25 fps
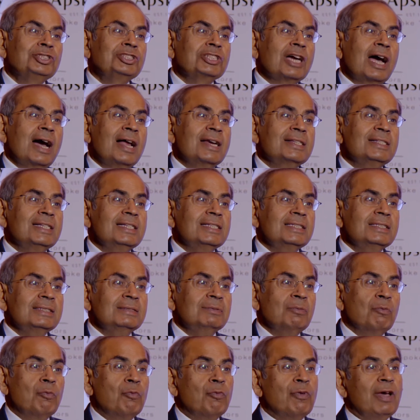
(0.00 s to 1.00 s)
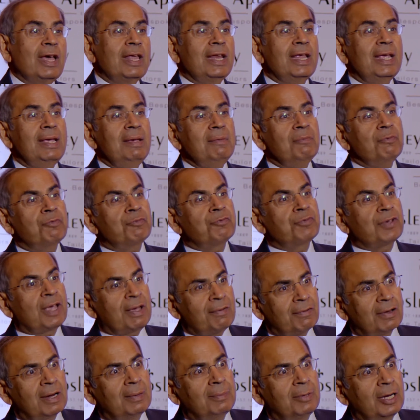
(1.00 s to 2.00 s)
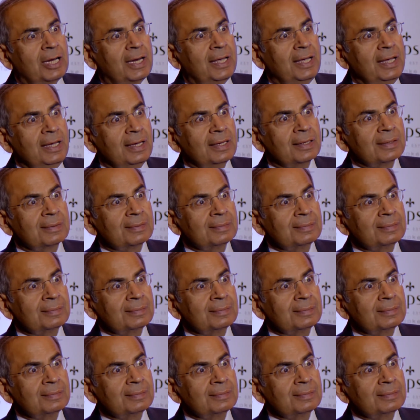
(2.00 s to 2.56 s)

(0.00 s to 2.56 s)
charges very favorably